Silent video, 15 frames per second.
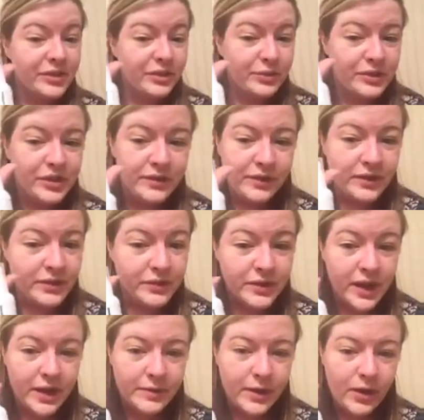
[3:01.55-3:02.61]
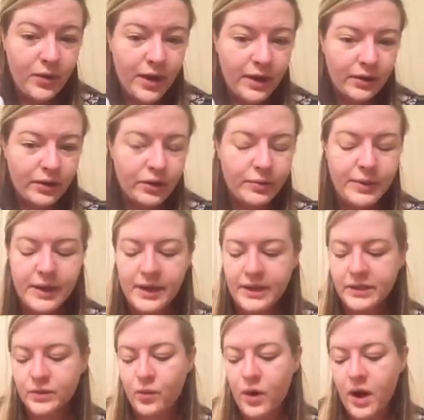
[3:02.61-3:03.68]
Do, which I've also talked about quite a little bit
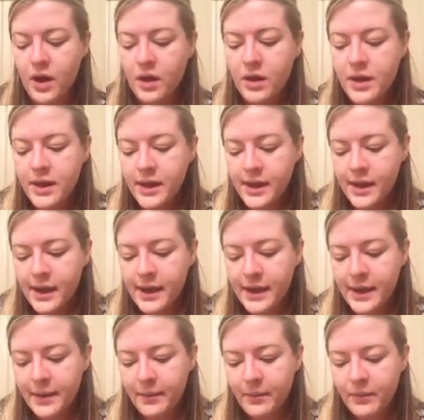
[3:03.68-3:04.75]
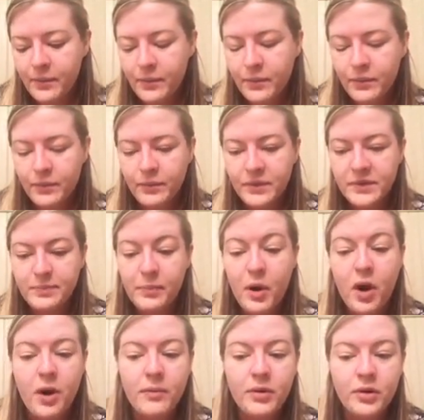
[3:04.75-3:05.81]
as well.
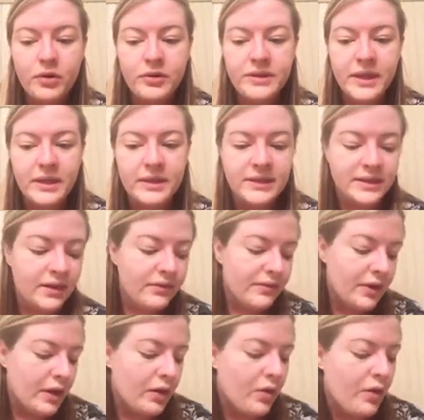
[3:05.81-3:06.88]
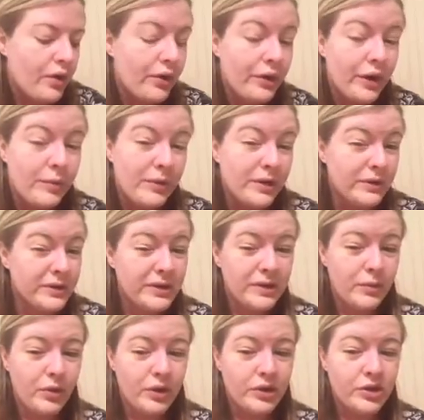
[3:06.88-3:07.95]
Palmerose and sunflower oil, it can be used as
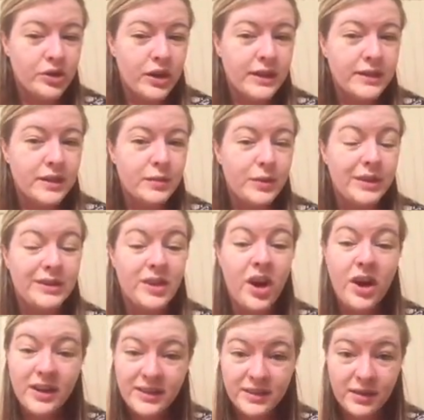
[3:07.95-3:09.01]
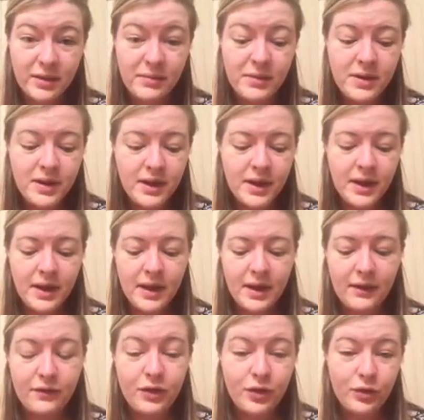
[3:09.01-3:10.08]
a moisturizer, but it's awesome
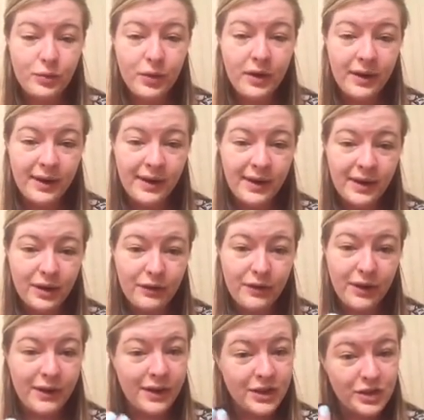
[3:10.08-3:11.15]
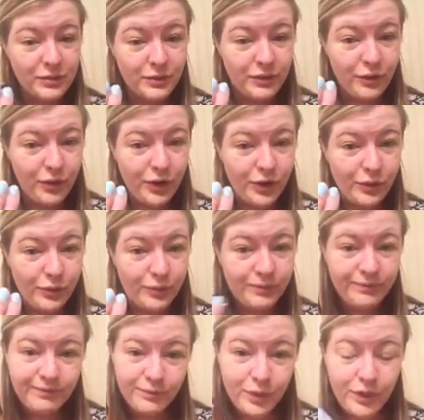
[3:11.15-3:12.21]
if you put it in your foundation before you
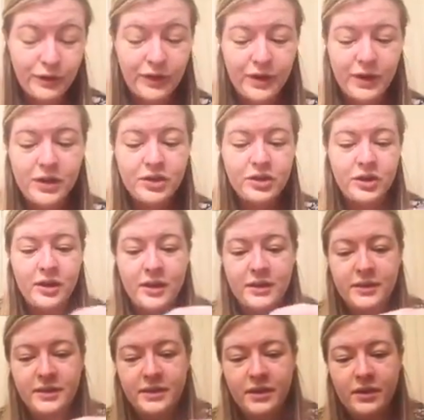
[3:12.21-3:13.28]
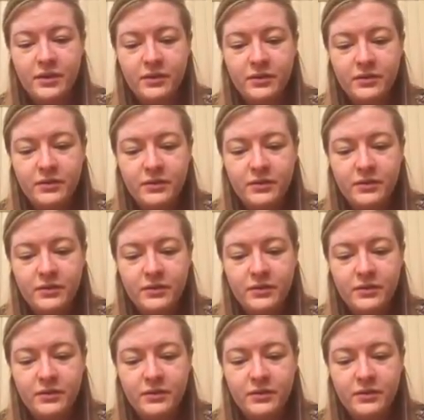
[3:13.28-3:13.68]
put your foundation on. So